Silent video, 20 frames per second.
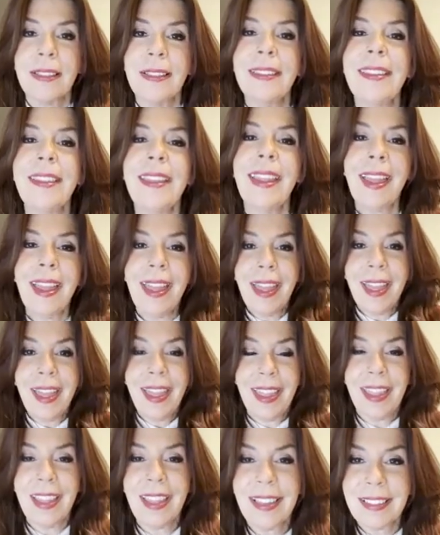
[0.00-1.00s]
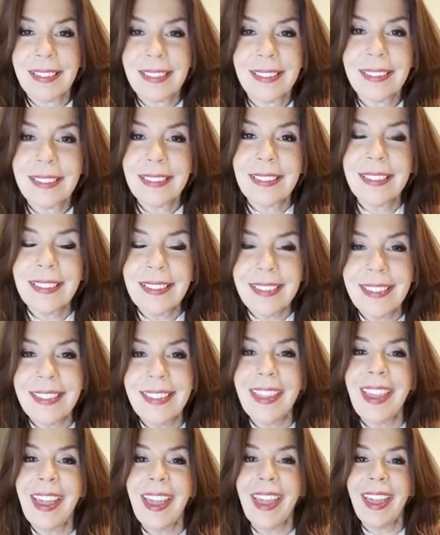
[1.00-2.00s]
Nay,
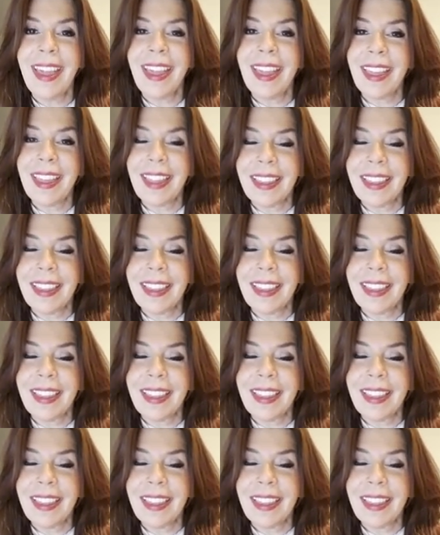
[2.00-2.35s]
nay.